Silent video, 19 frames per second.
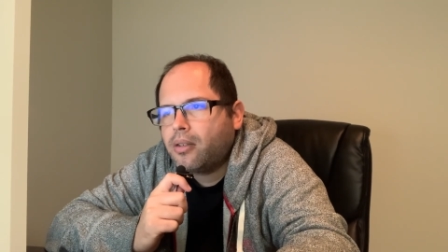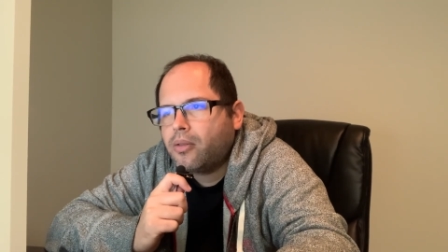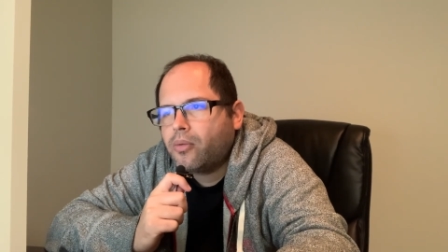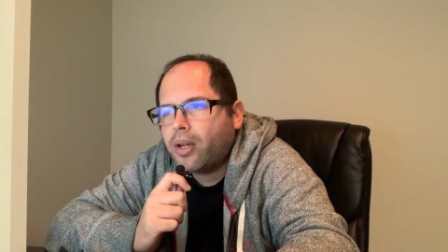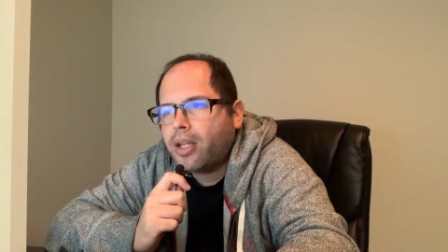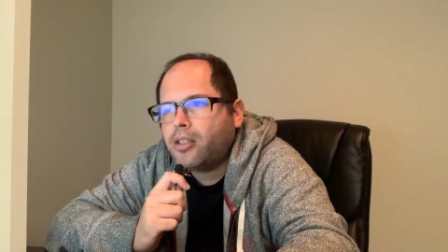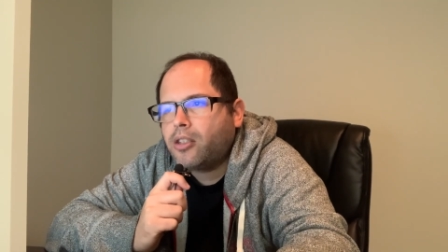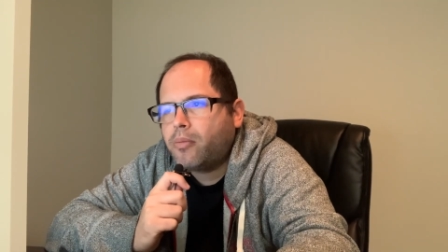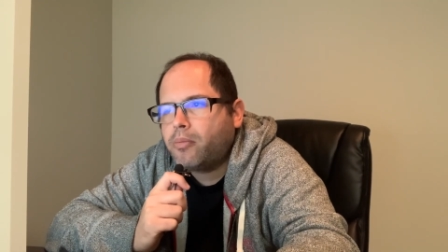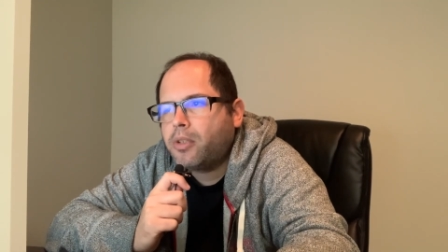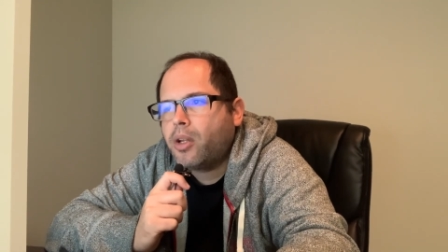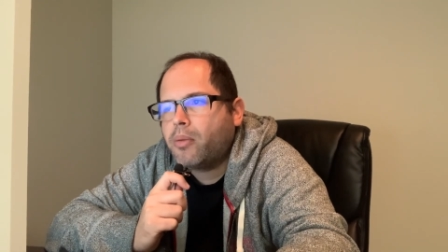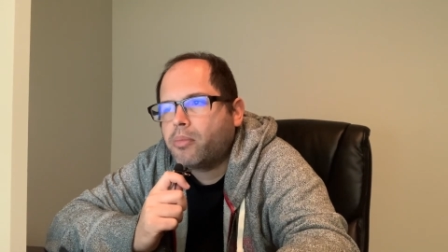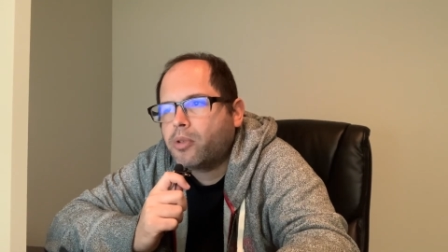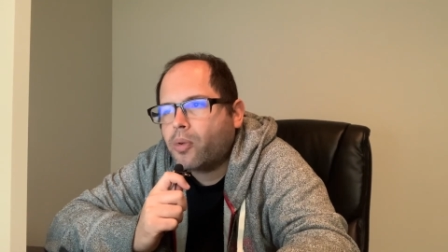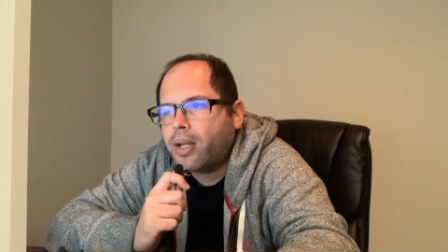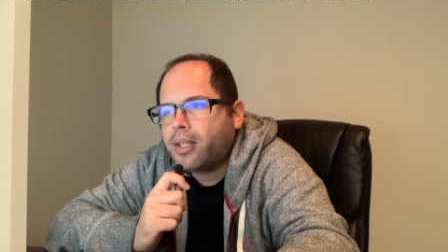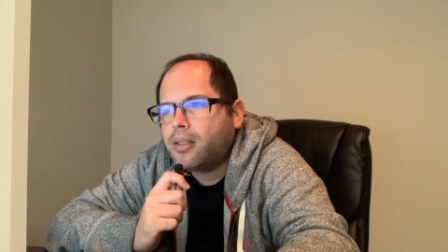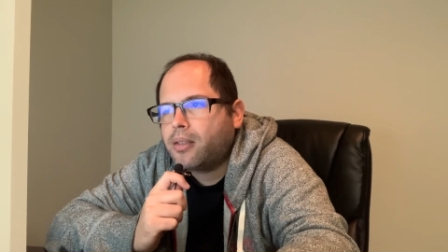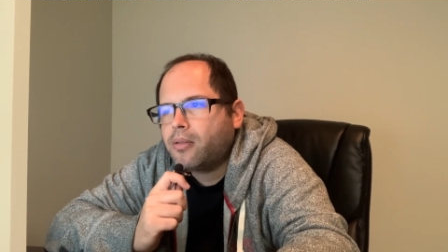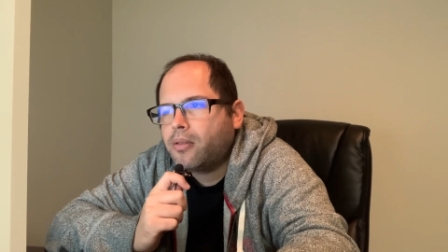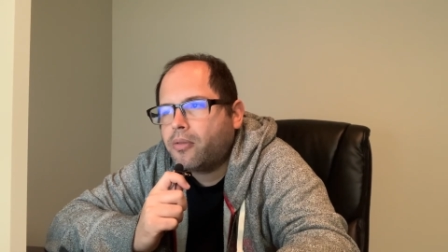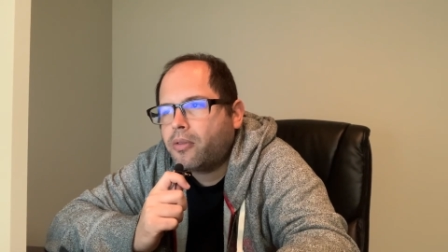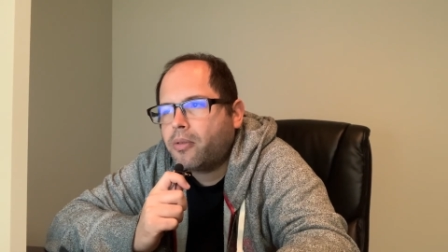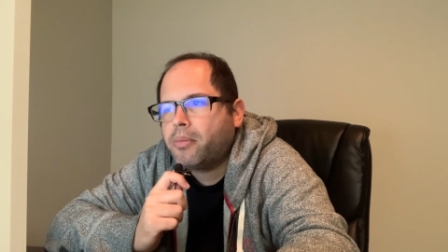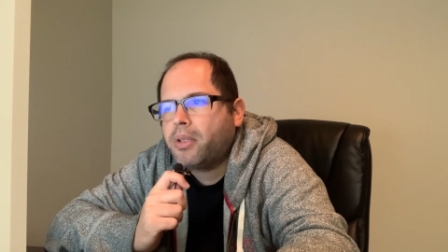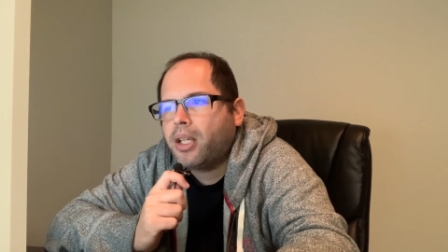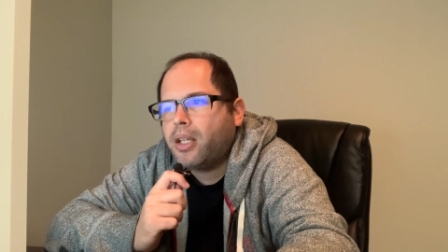Random numquat
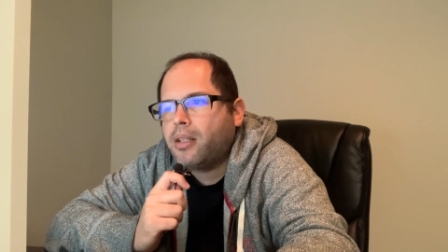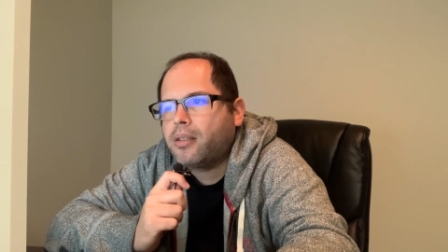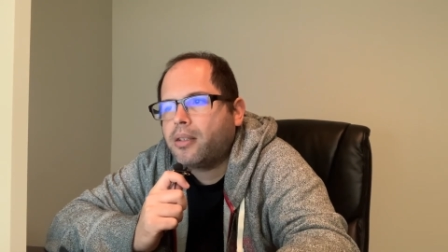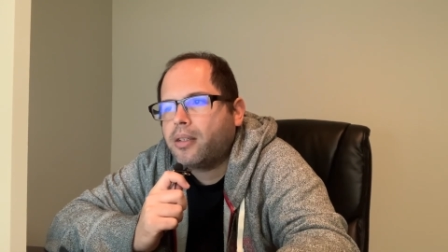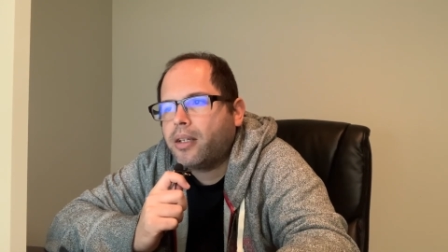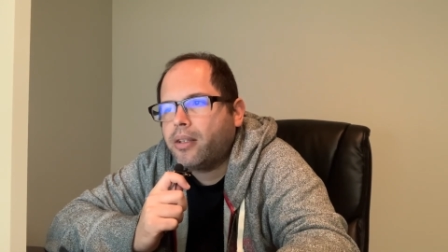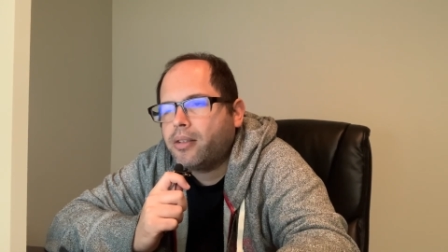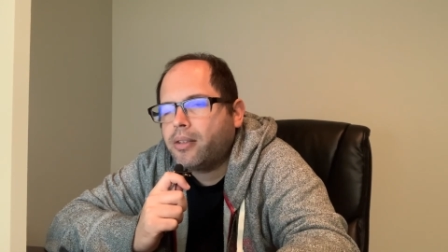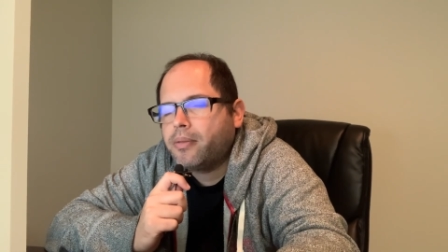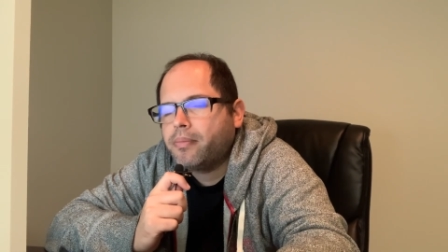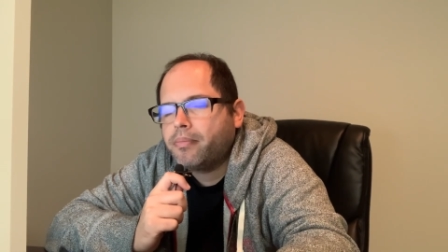from the internet.